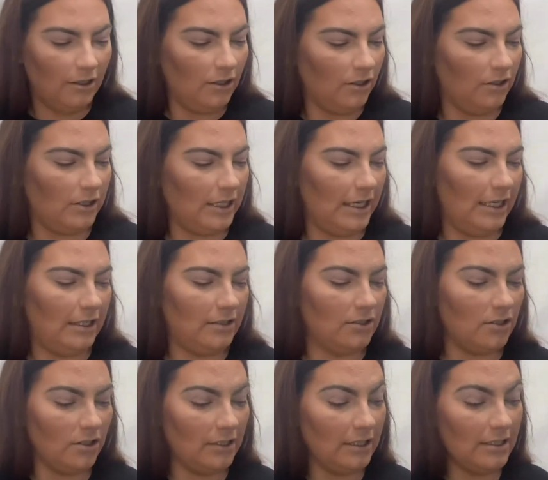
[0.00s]
Okay, so
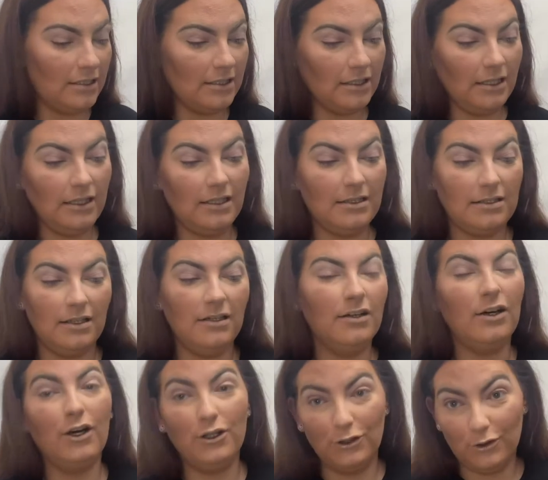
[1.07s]
this is
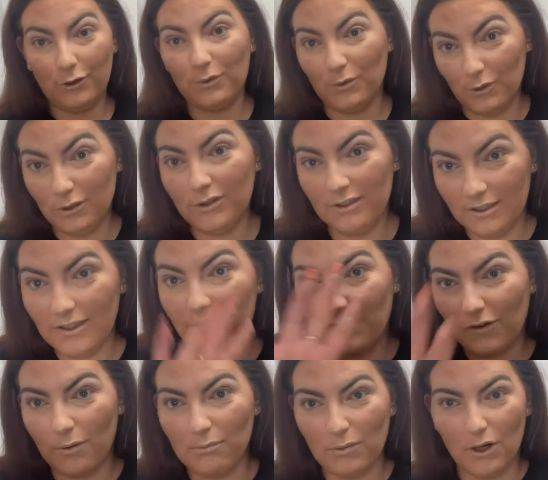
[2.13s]
another one from
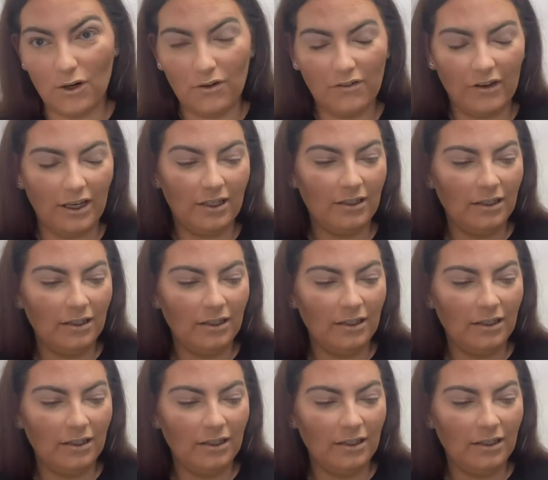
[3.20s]
Morphe.